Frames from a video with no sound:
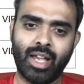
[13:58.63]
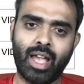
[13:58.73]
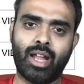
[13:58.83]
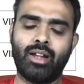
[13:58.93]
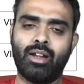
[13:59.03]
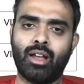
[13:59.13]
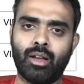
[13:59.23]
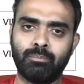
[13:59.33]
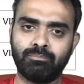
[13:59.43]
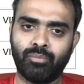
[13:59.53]
And
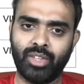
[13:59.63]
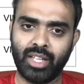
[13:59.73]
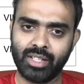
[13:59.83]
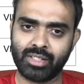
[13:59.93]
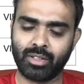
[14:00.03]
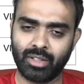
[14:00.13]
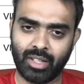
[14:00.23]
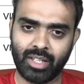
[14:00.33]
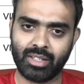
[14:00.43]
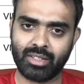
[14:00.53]

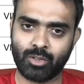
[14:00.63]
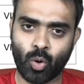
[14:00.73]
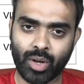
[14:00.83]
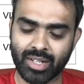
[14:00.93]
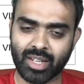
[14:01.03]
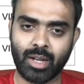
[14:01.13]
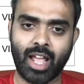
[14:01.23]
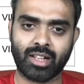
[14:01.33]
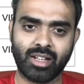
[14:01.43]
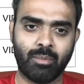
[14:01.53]
these tokens can
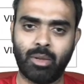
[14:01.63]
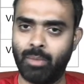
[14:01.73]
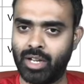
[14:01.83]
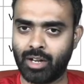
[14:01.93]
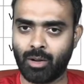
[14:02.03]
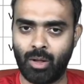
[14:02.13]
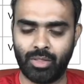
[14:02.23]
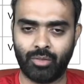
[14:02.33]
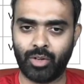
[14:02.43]
actually be minted on the